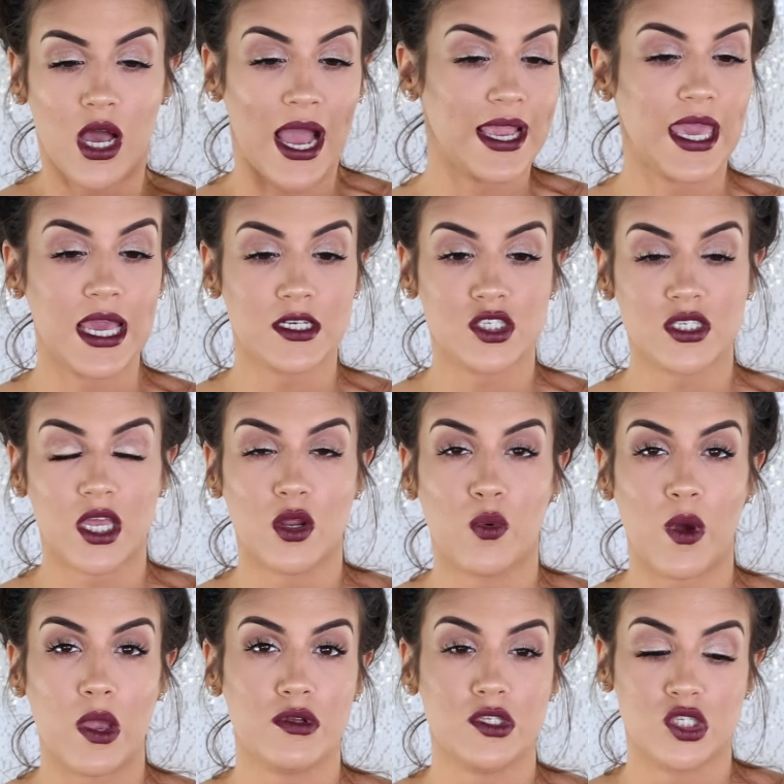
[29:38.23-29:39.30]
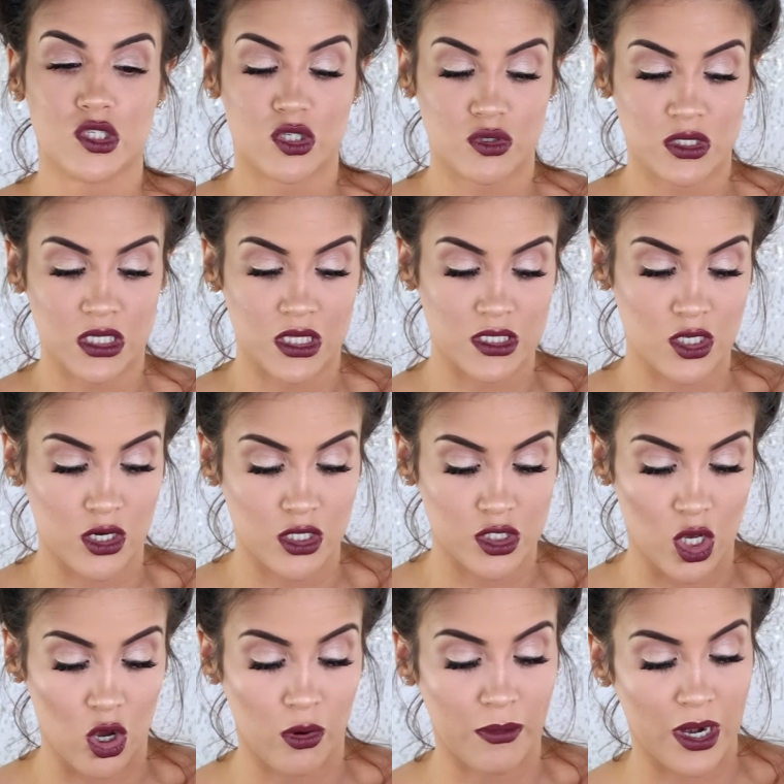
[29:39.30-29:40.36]
I can just get away with just using this on its
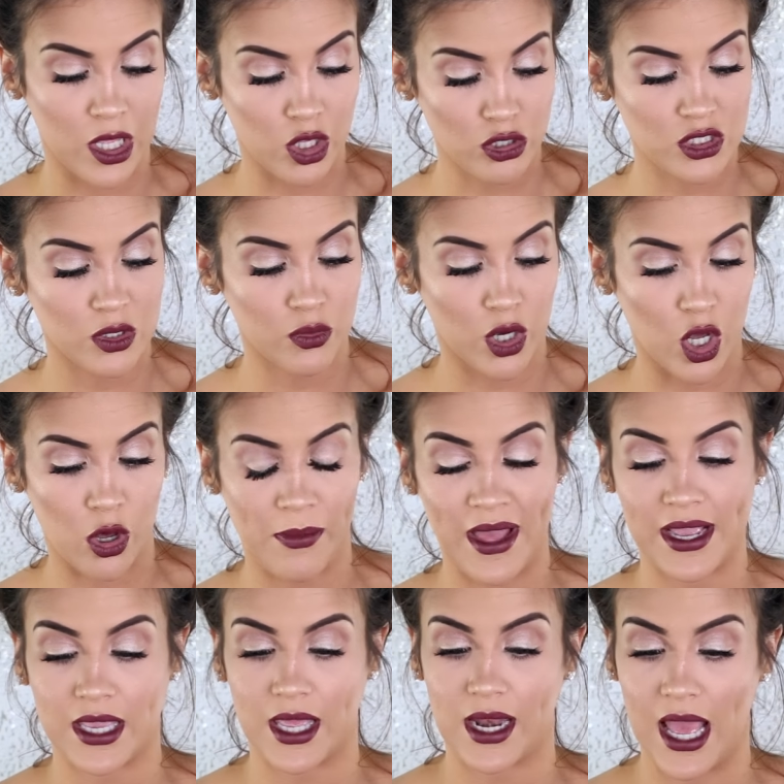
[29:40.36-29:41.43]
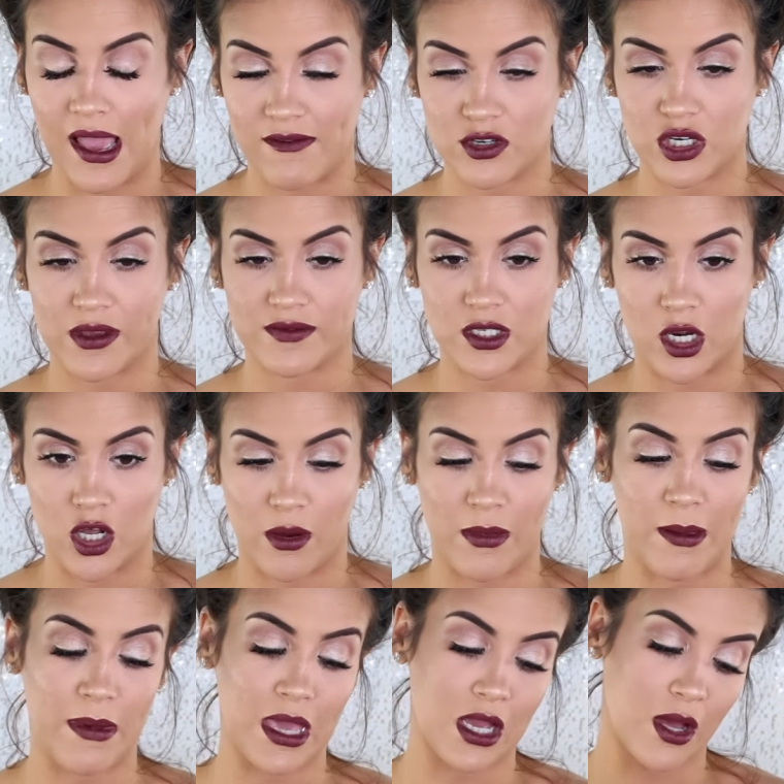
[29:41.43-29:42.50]
own, but I usually will go back in after I've done all
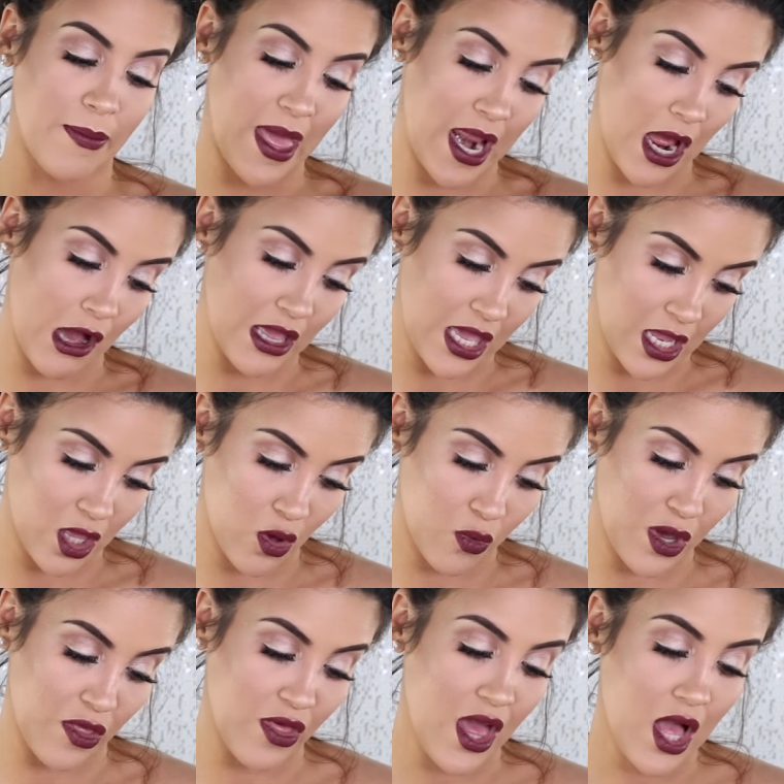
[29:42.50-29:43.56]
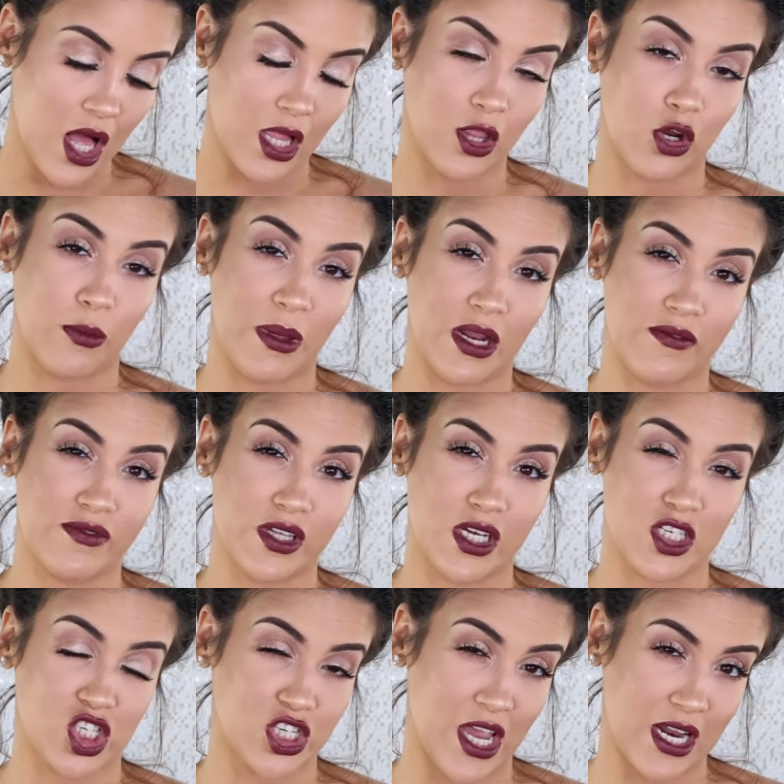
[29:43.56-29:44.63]
my makeup and I'll hit it with a little bit of
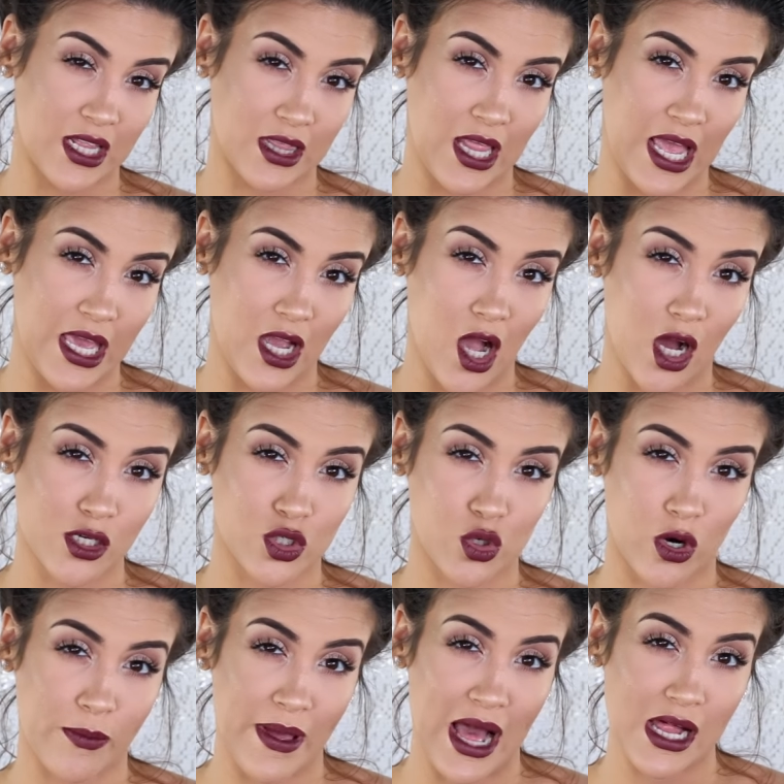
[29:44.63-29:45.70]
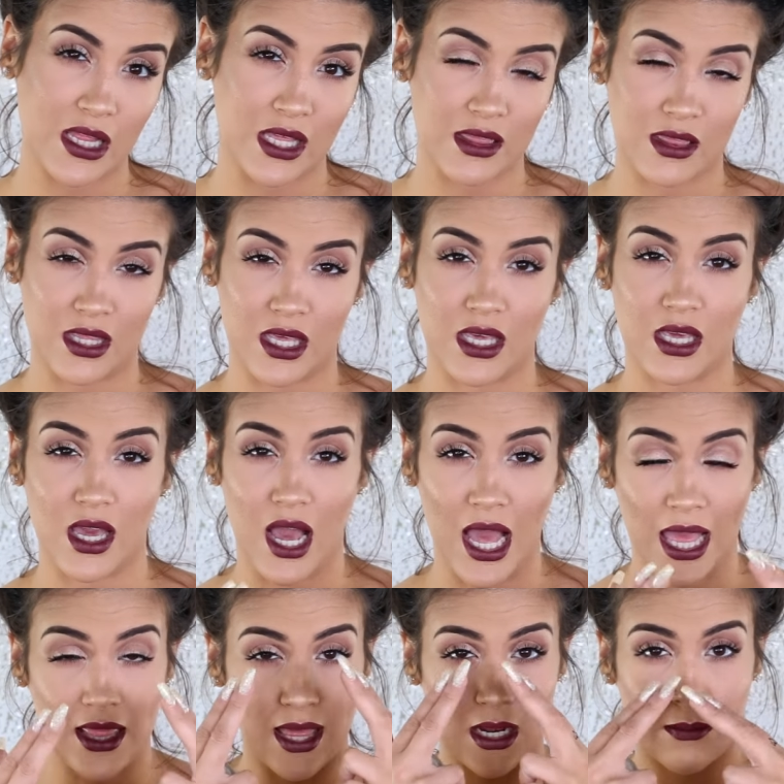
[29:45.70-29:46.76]
the Shade and Light Contour Palette, the
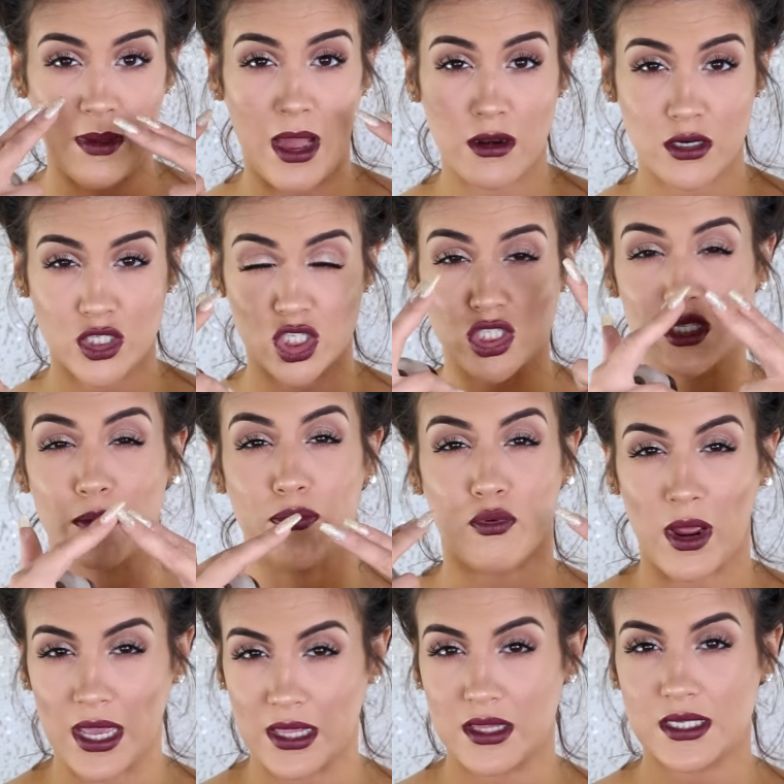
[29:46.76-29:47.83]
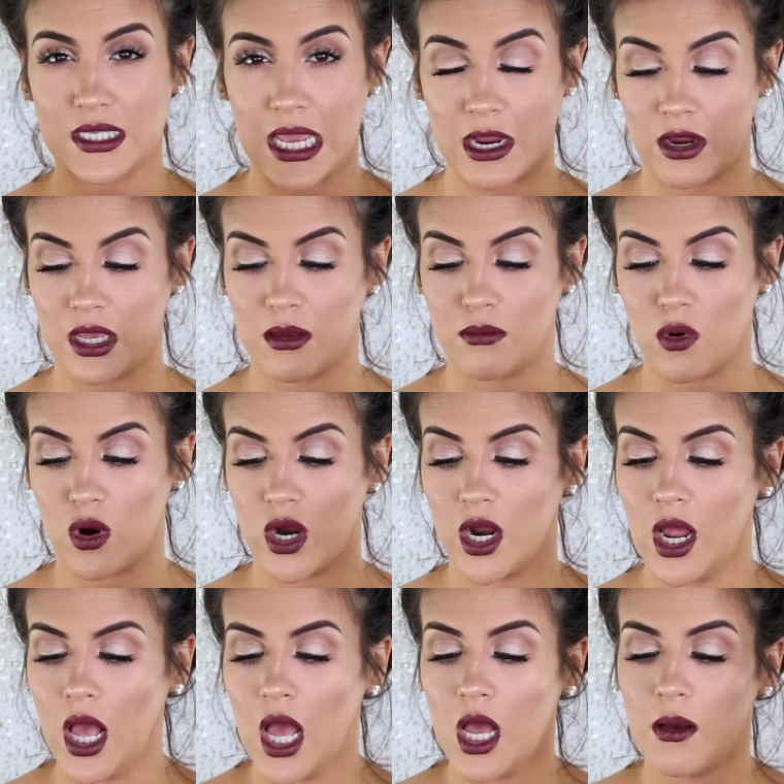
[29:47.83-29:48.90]
highlighting powders just to brighten this area more.